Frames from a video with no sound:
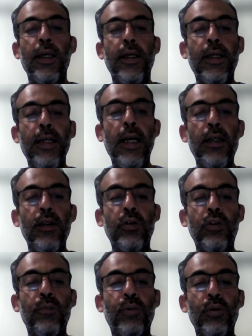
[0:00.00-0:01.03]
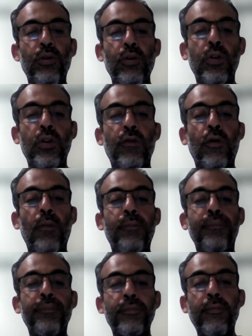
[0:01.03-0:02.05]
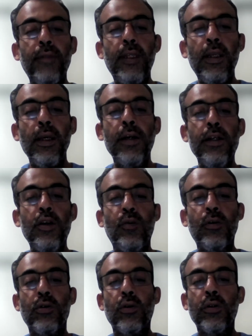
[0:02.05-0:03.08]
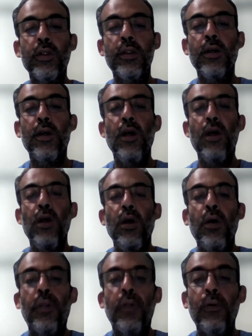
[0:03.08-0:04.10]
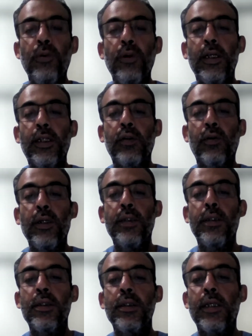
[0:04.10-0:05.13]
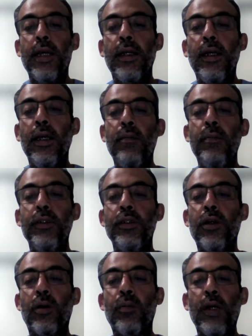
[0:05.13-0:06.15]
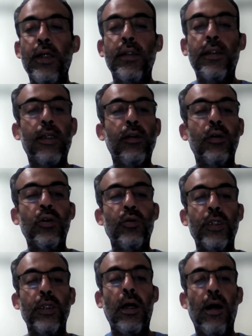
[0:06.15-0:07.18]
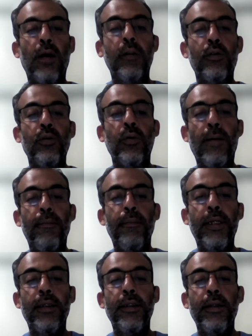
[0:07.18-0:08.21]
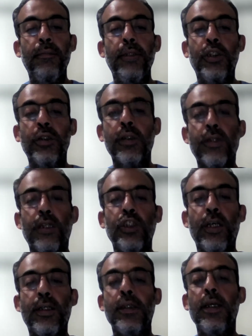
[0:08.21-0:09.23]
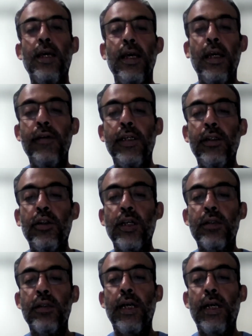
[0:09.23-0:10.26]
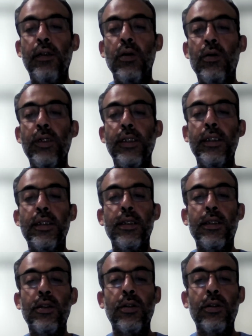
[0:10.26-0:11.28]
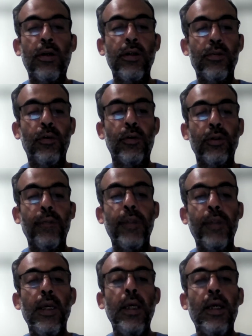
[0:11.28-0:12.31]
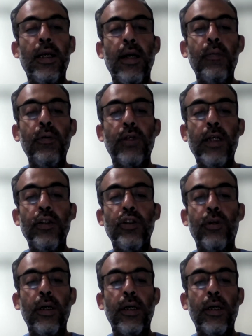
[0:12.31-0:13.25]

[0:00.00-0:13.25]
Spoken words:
Green hydrogen produced from renewable sources through electrolysis can help sectors with hard-to-abate emissions, such as heavy industry and long-distance transport. Carbon capture